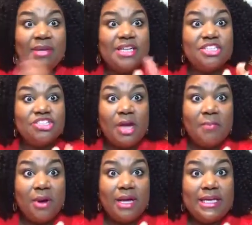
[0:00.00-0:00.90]
going to
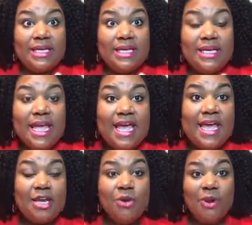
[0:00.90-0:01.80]
jump on in,
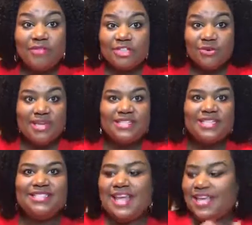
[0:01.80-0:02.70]
and whoever joins
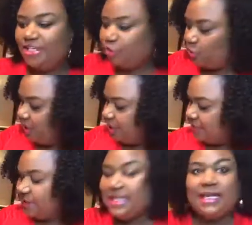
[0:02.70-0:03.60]
us, they can join
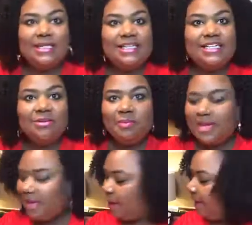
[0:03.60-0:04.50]
us in a little
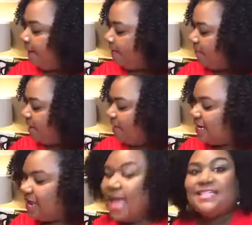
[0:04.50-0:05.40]
bit.
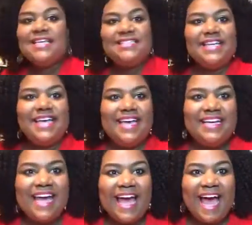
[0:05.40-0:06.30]
But as I
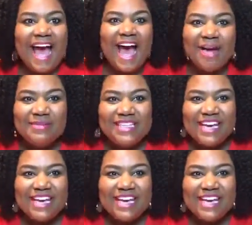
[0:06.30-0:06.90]
said, I'm